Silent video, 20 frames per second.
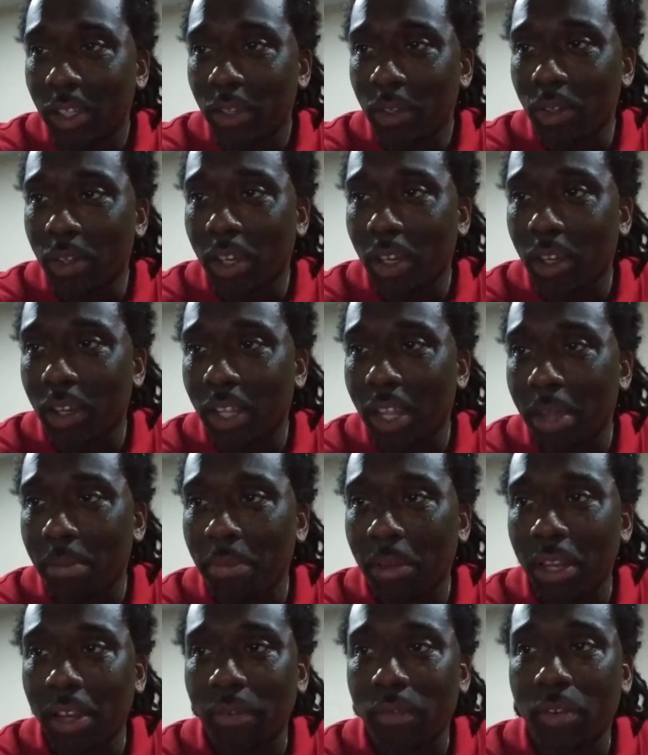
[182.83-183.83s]
We got all that
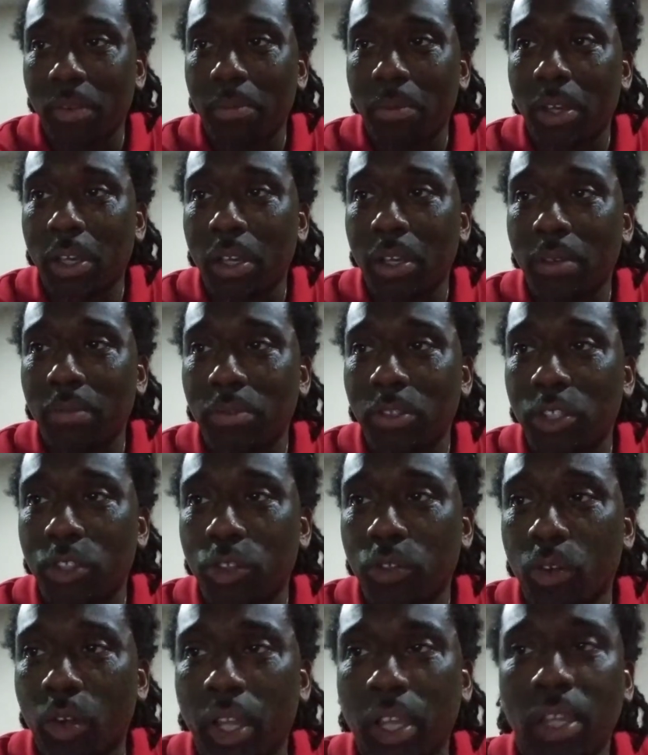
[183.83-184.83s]
money from
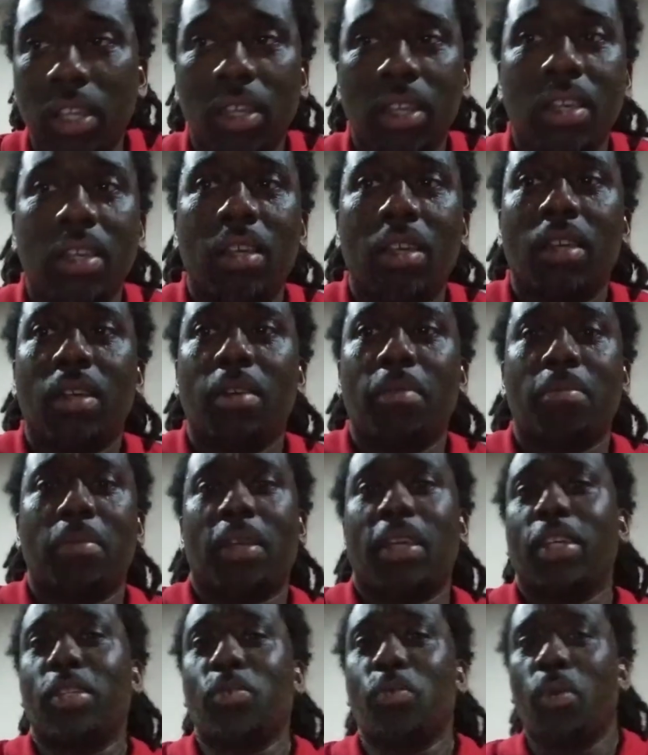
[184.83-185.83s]
Detroit. But
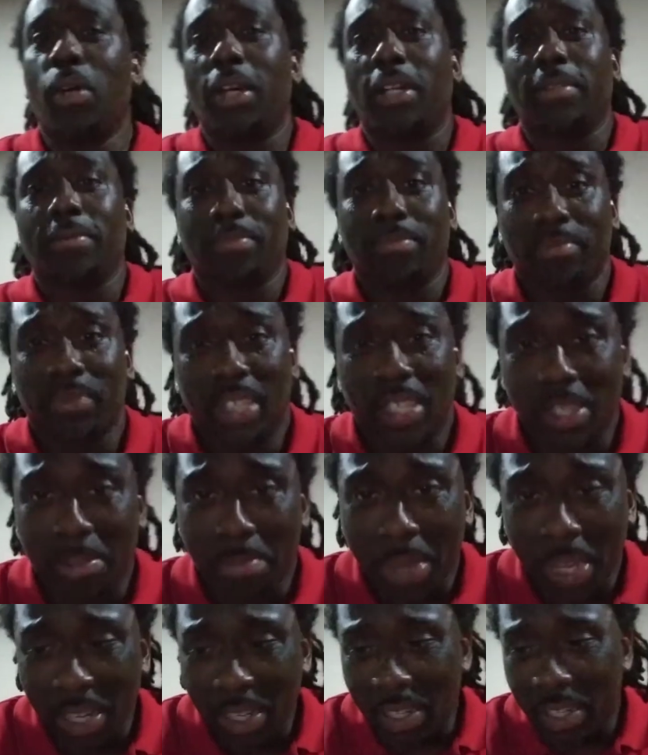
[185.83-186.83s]
guess what? Is he
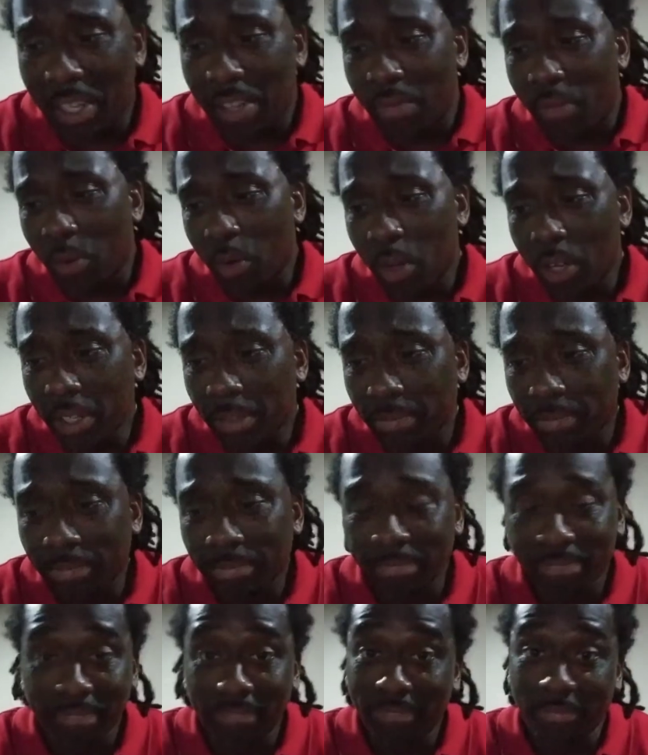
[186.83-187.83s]
better than D. Ford?
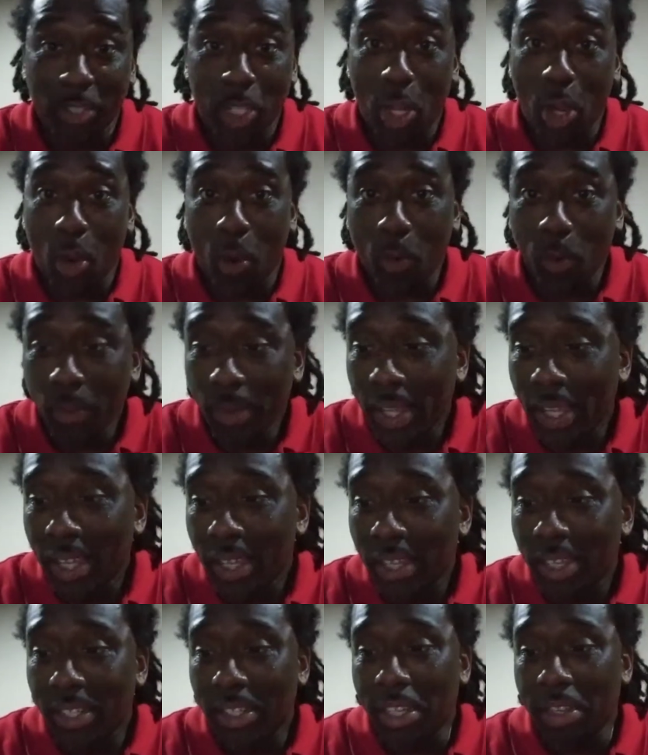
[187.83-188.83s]
No.
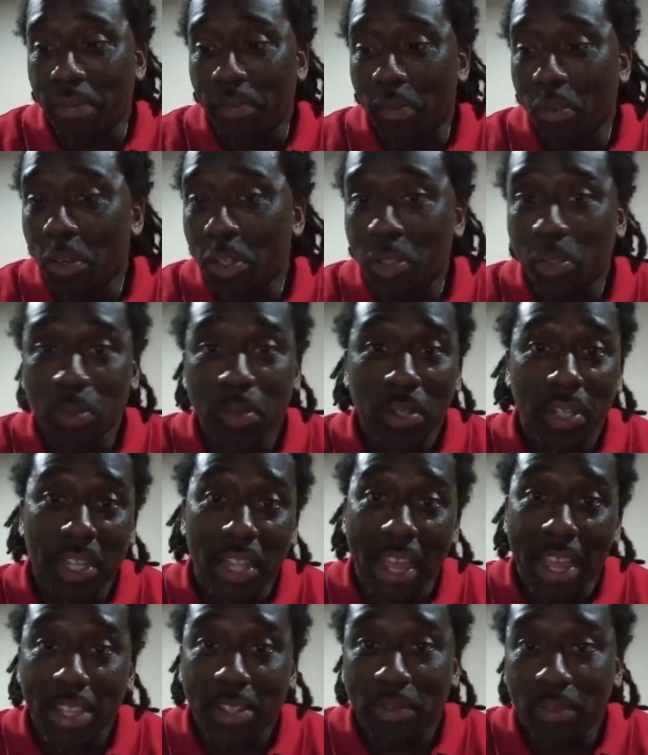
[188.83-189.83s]
D. Ford, 2 of the
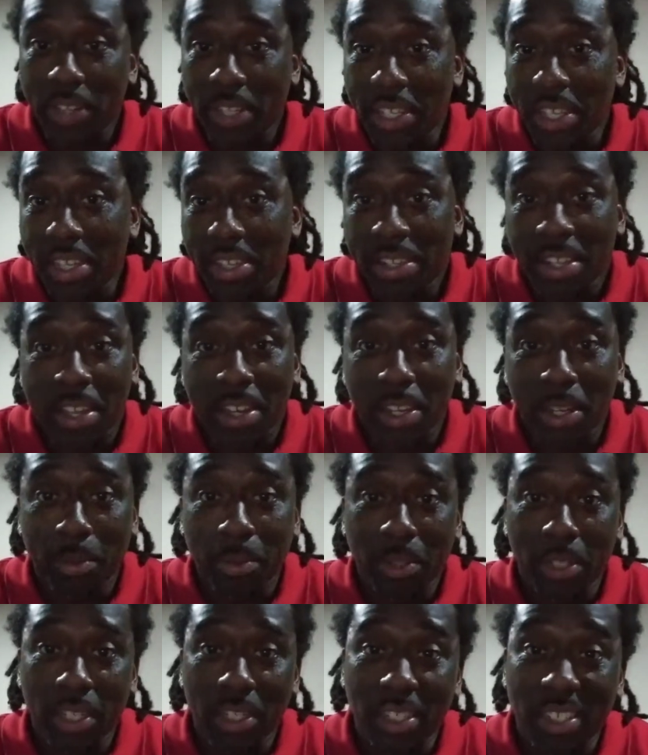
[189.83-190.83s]
last 3 years, had
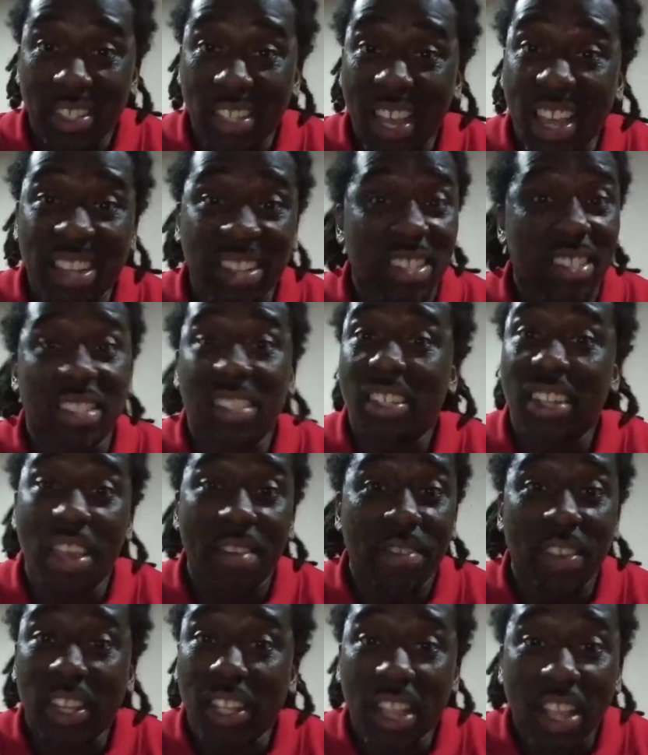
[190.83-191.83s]
double-digit sacks.
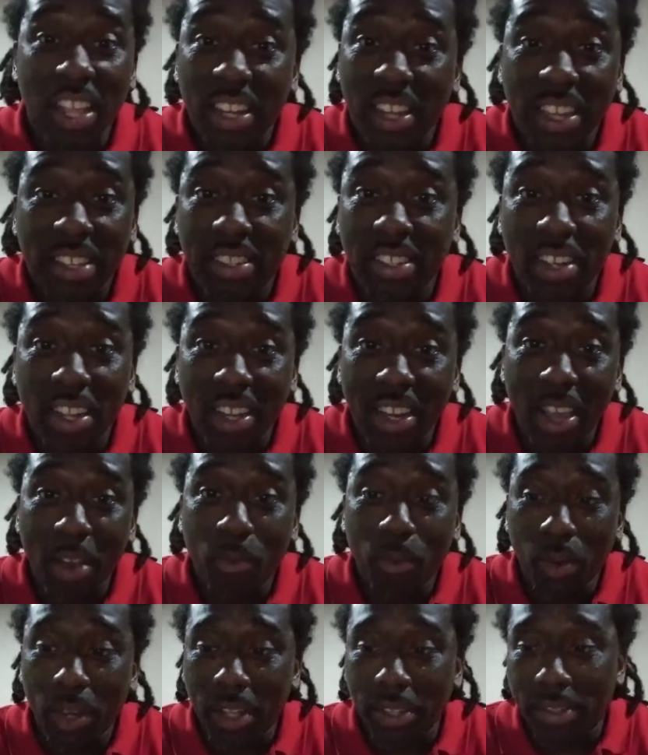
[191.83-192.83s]
Jadeveon Clowney hasn't done
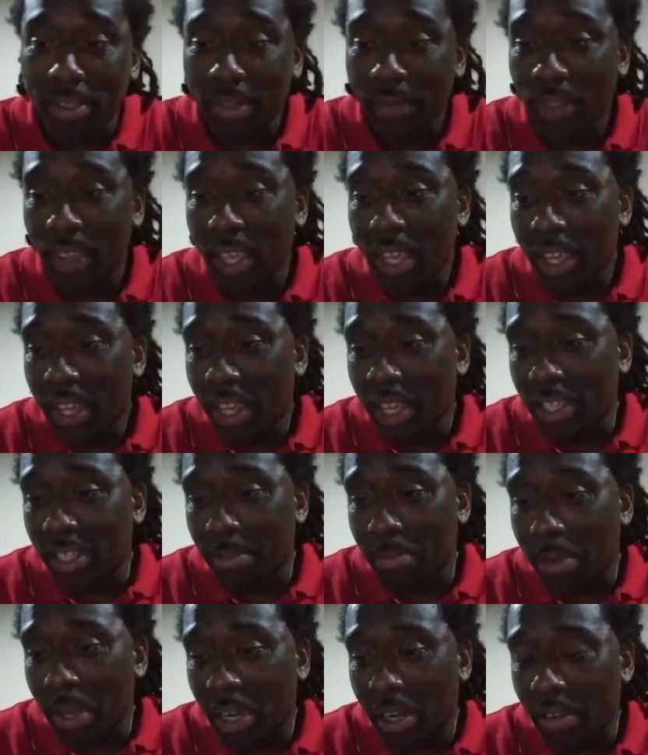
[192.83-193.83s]
that once. Is he
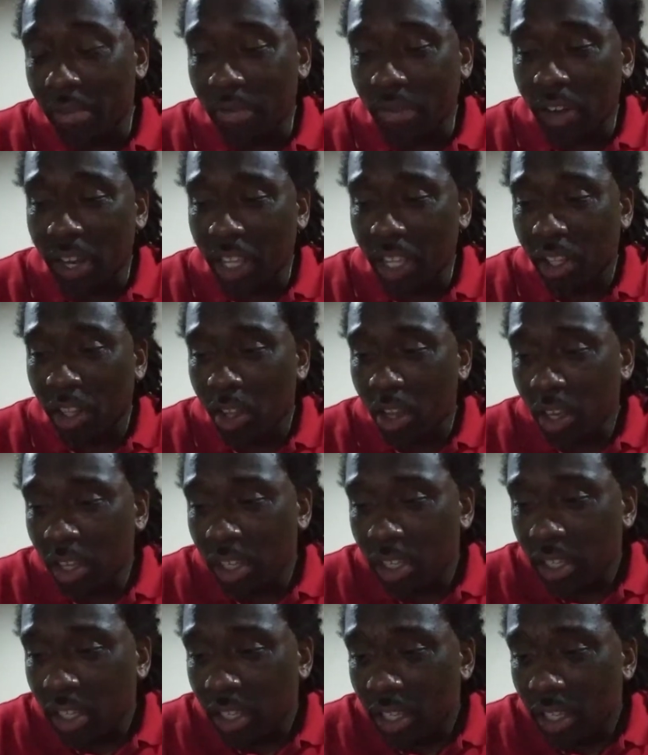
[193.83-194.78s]
better than Frank Clark?